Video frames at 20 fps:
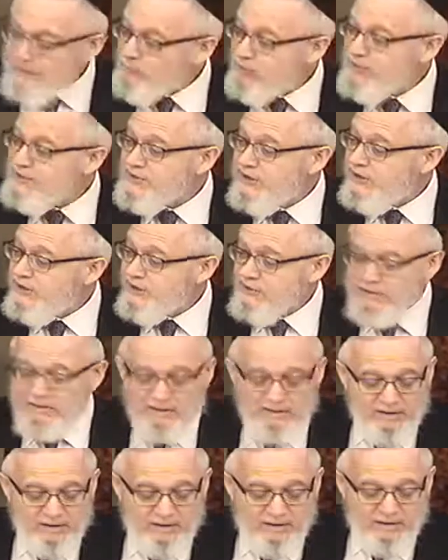say,
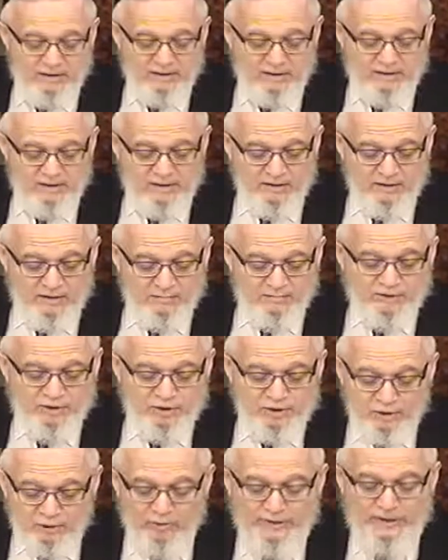
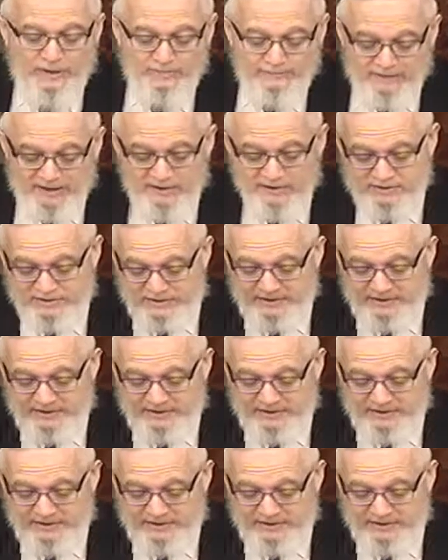Bishogeg means,